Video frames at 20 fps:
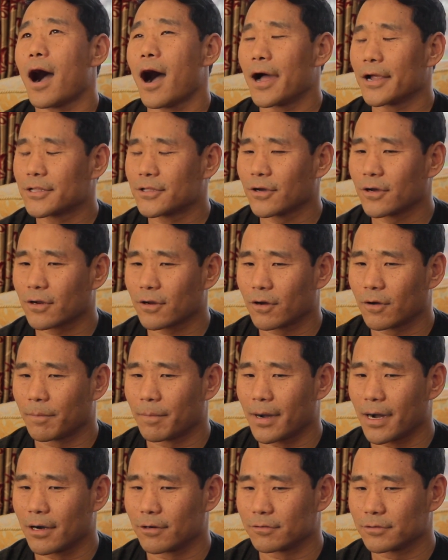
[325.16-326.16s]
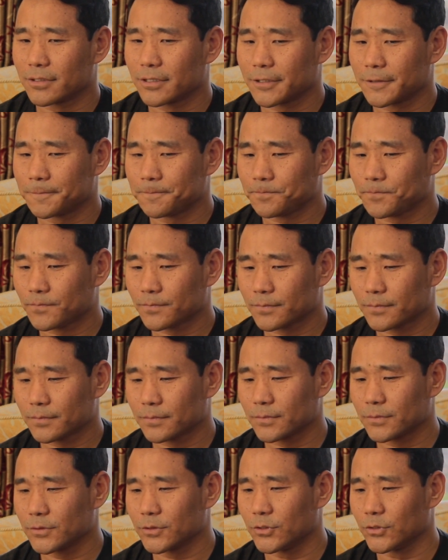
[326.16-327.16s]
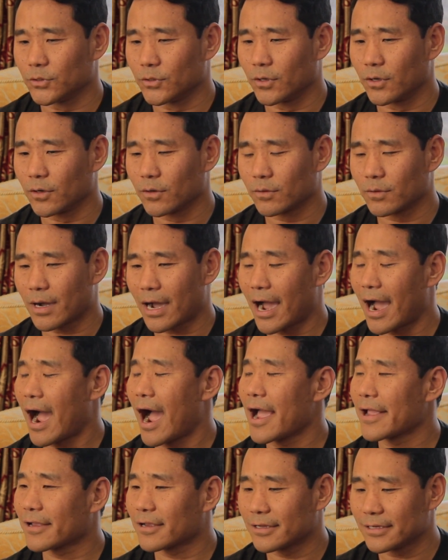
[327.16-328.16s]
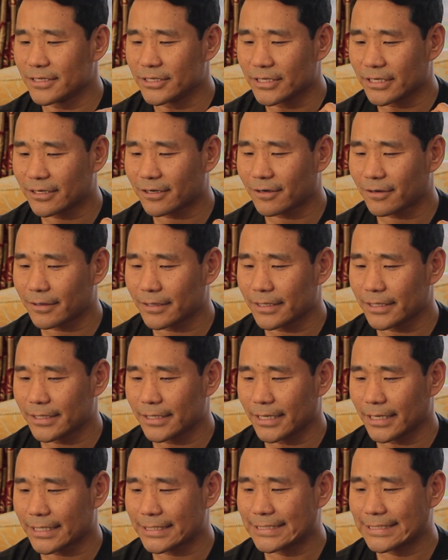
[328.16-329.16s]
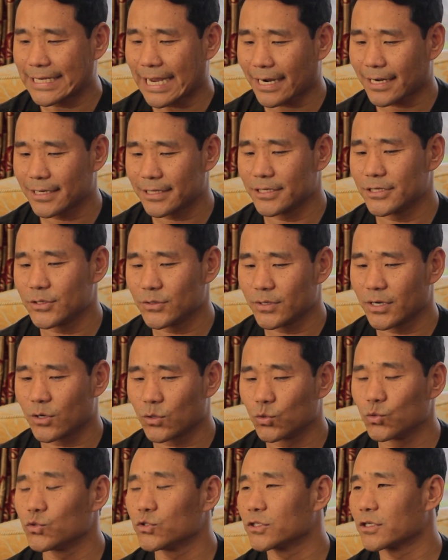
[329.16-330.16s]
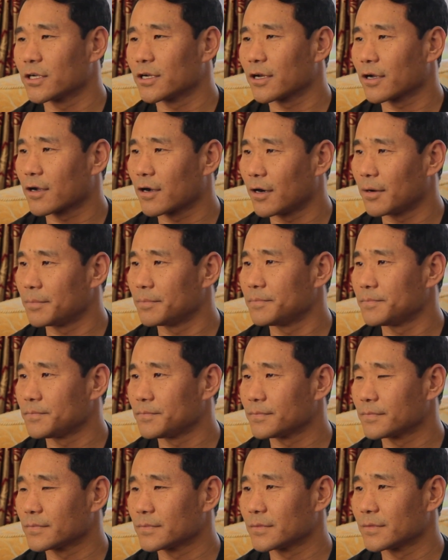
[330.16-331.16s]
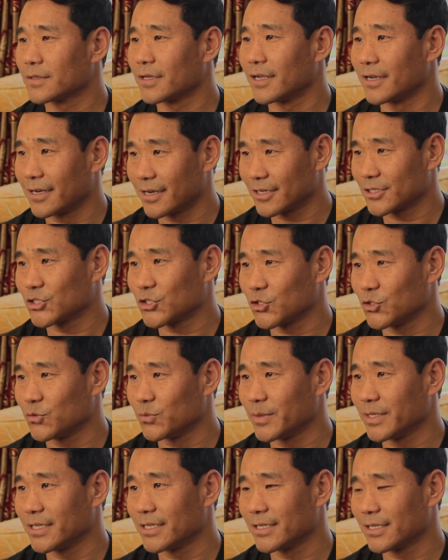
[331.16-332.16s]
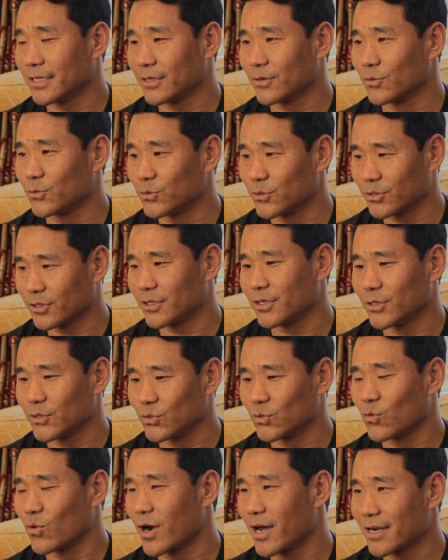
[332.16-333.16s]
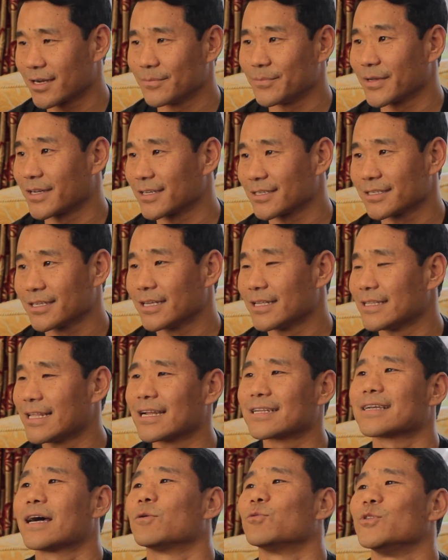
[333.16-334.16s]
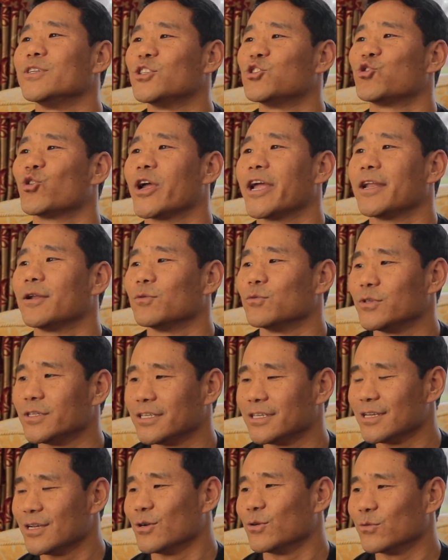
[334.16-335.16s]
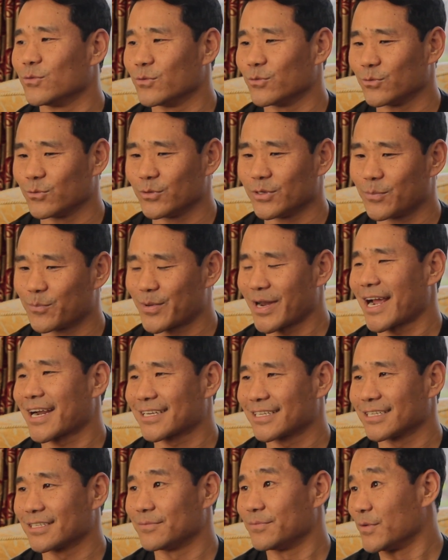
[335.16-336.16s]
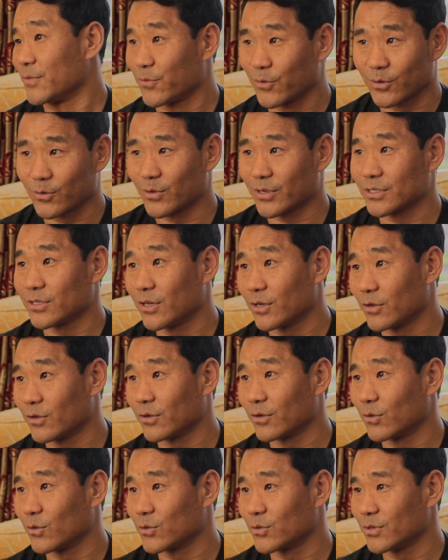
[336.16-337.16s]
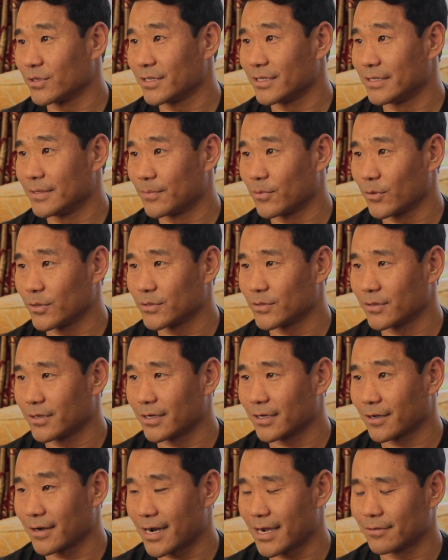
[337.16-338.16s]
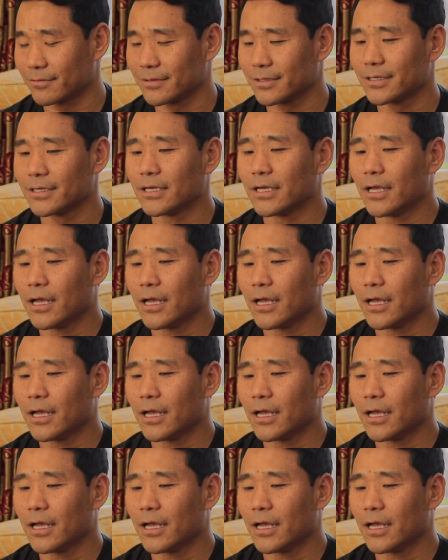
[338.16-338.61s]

I thought about, you know, I exactly knew that who's going to come and rescue me, who's going to do what. Because that's how we train, we practice before we actually go to deploy to the ground.